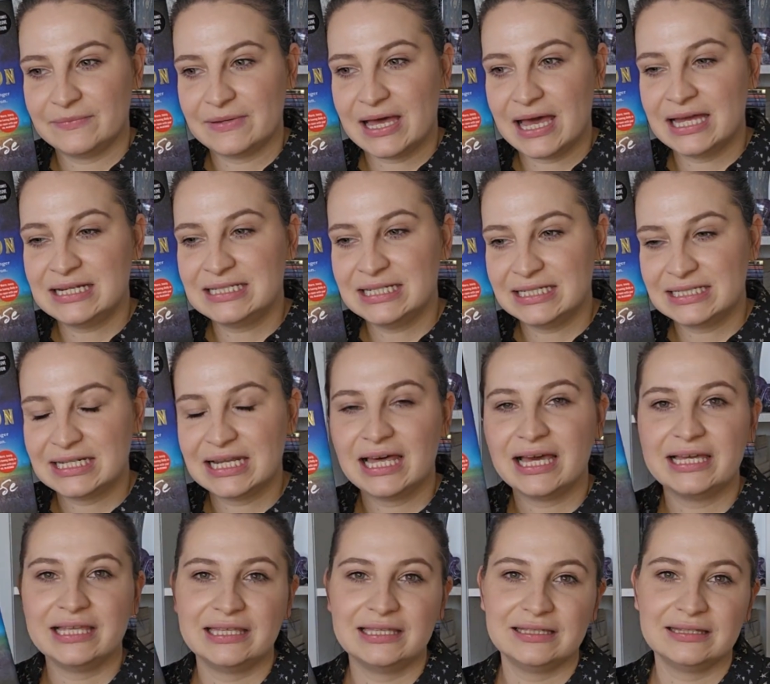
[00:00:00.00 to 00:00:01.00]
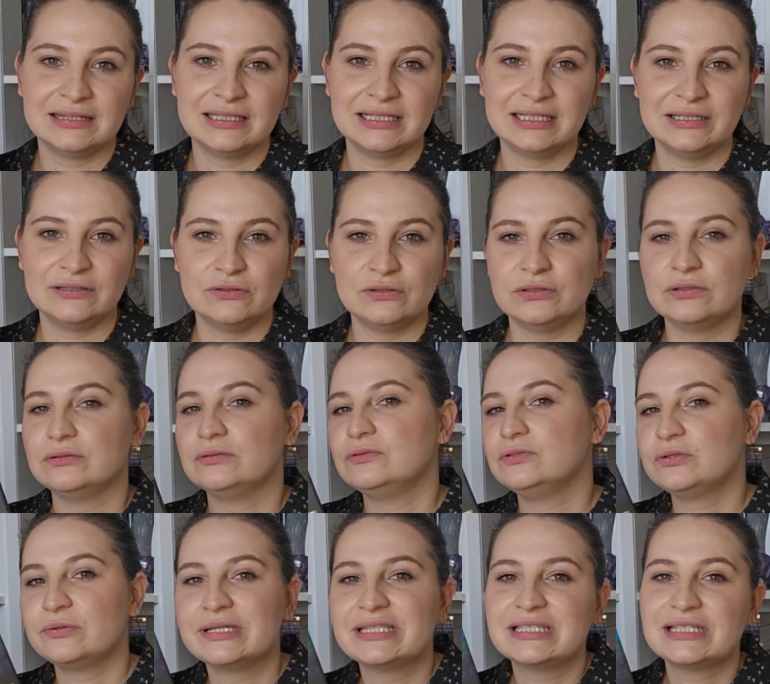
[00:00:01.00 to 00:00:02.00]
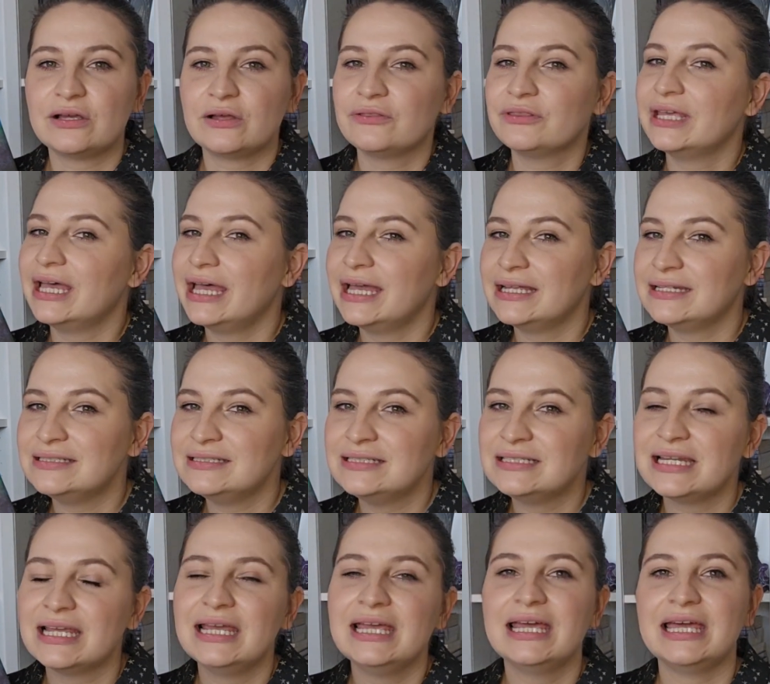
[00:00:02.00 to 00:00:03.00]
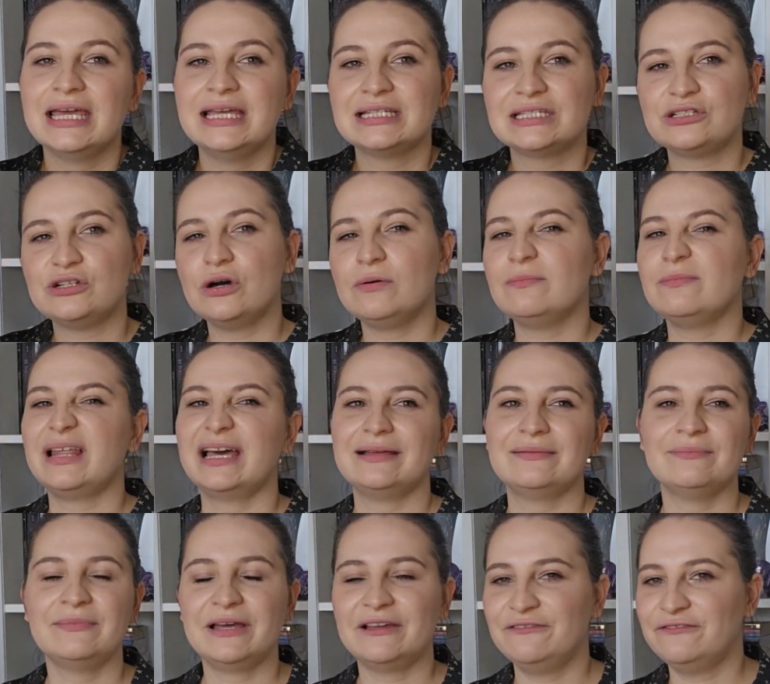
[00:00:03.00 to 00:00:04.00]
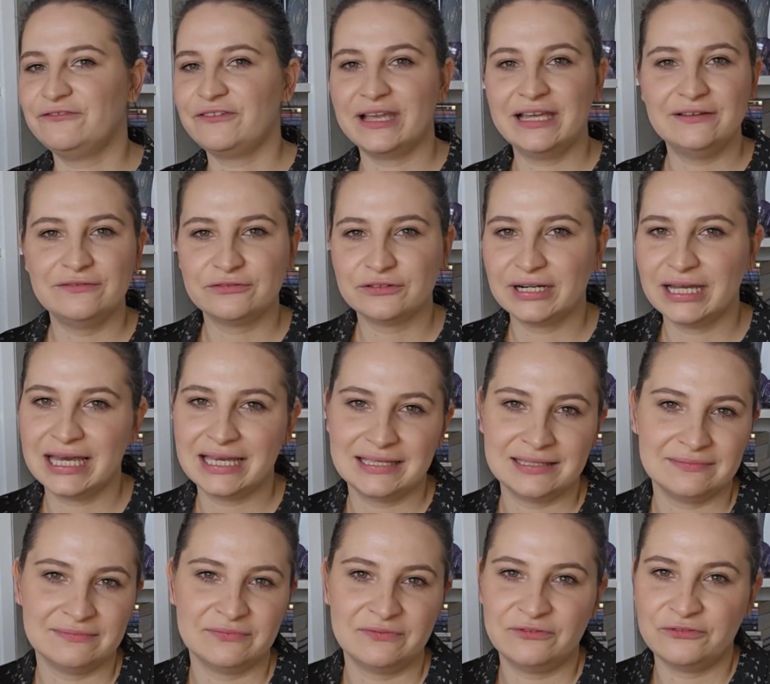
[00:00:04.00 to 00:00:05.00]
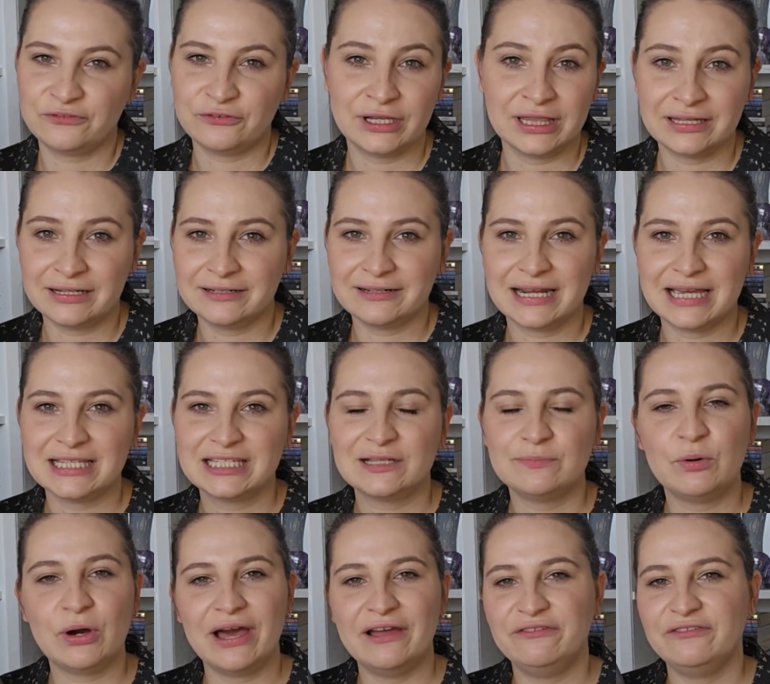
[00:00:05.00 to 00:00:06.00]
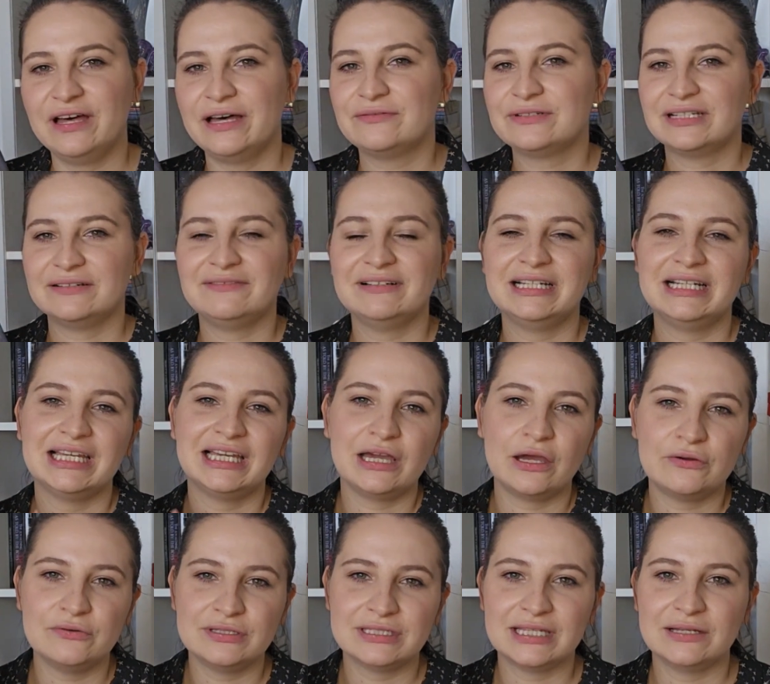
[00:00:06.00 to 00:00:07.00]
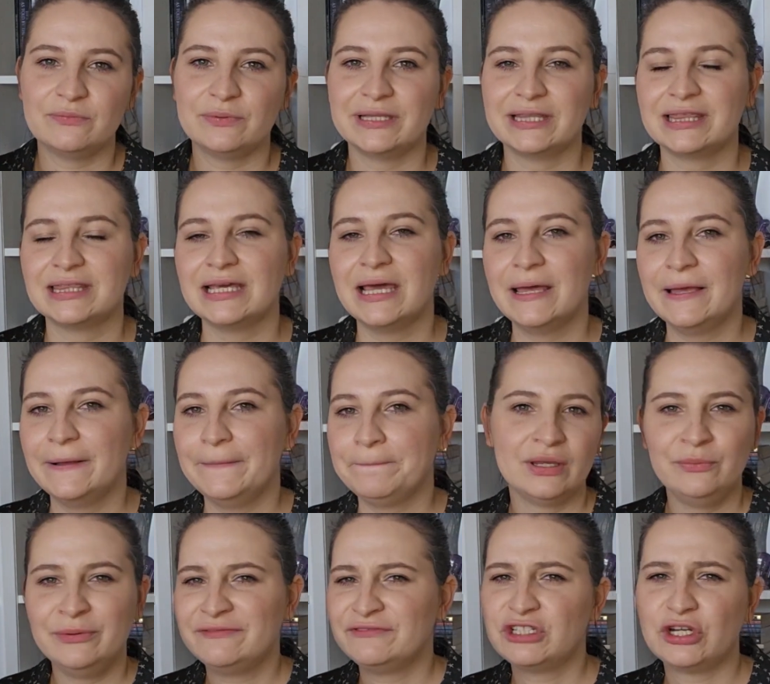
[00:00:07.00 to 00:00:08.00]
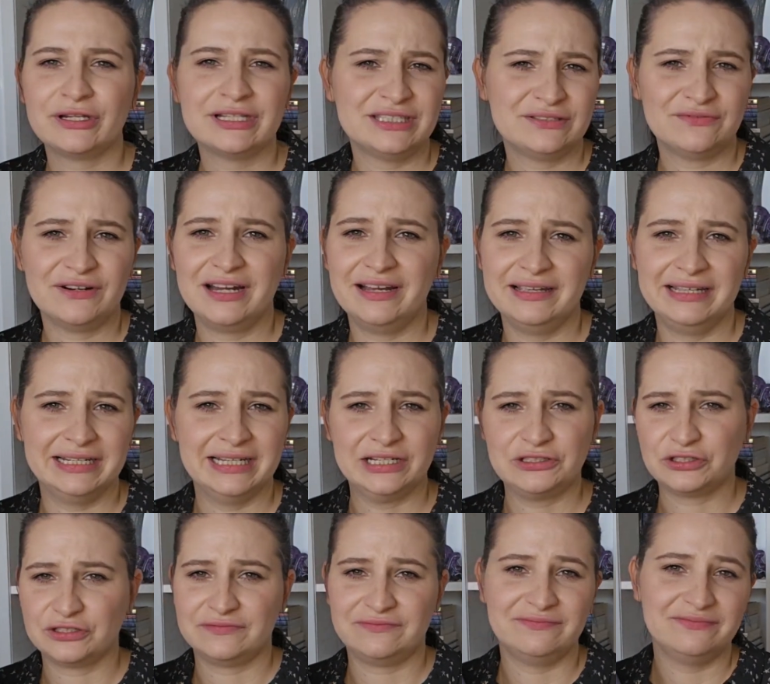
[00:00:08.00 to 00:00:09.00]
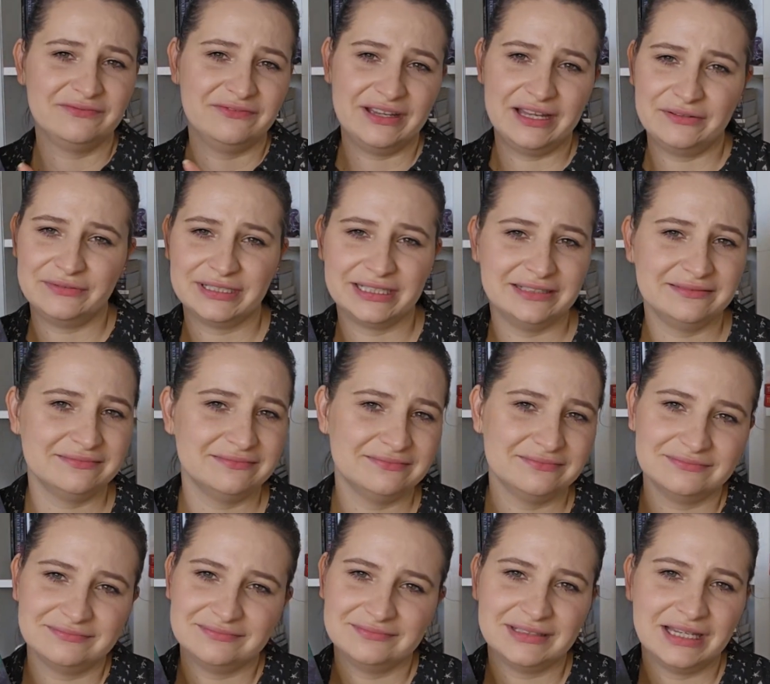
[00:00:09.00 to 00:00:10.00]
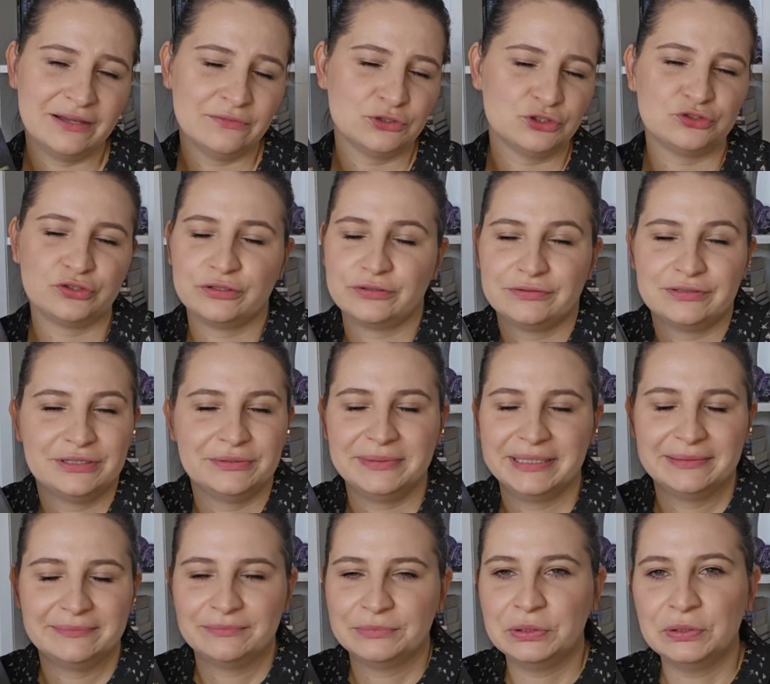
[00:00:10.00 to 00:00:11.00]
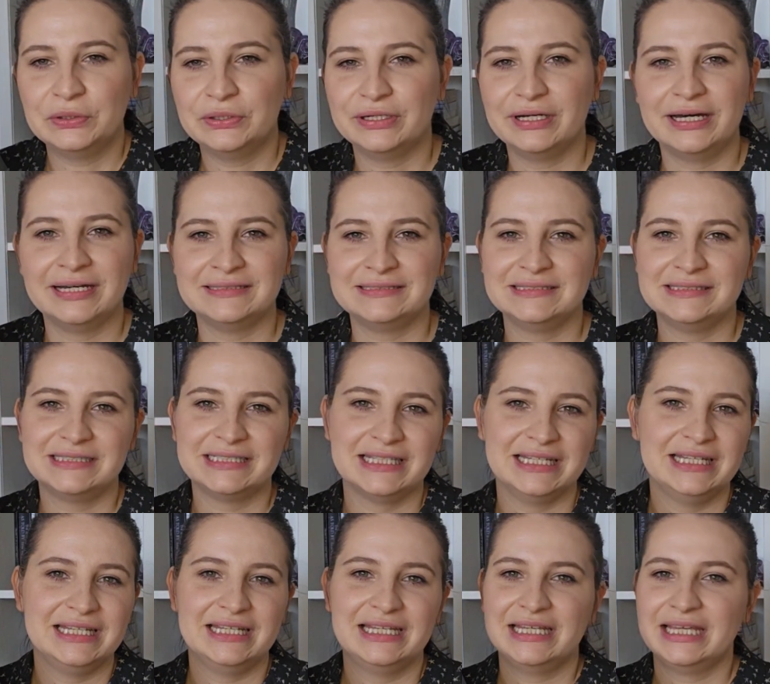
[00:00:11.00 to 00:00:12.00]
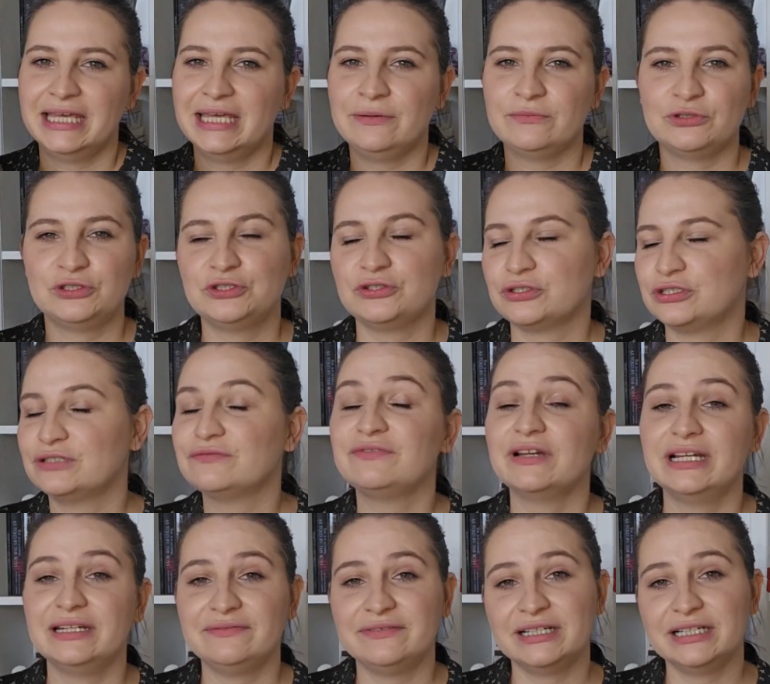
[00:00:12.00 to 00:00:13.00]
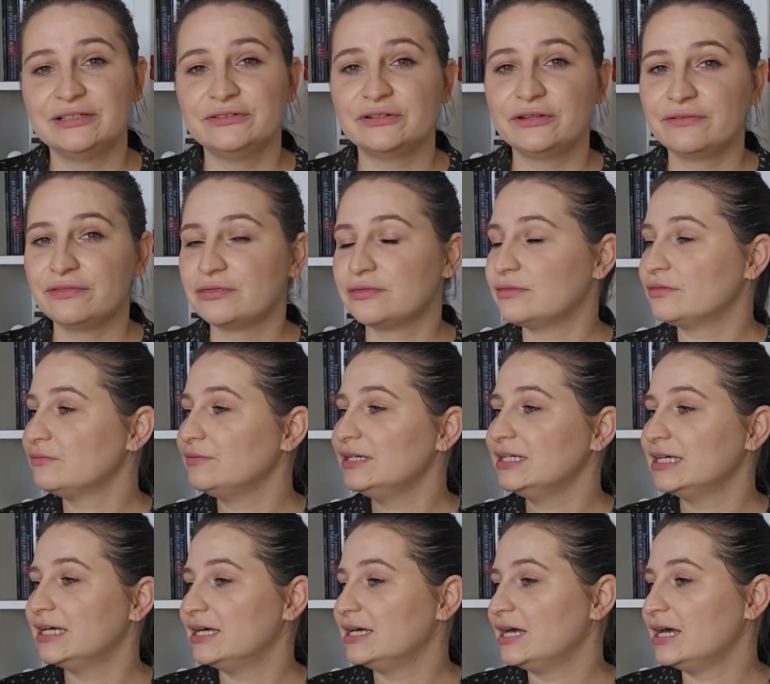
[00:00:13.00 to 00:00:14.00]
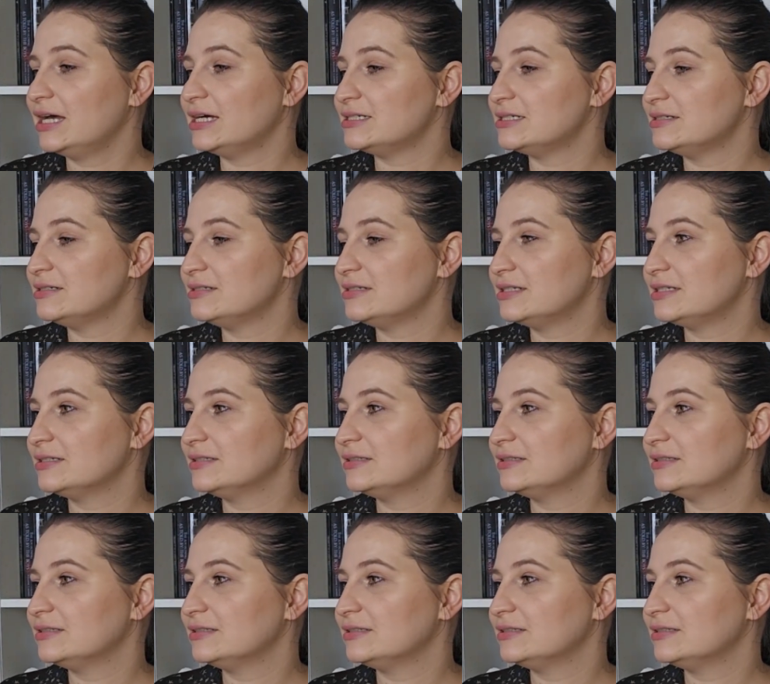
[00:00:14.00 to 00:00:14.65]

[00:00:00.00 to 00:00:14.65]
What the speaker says: I did like the little twist on the end. It's not like my favourite thriller-esque, but I found it really cosy with Dolly's writing. I just found it, I was drawn to it more, and it was just a really, really good thriller. And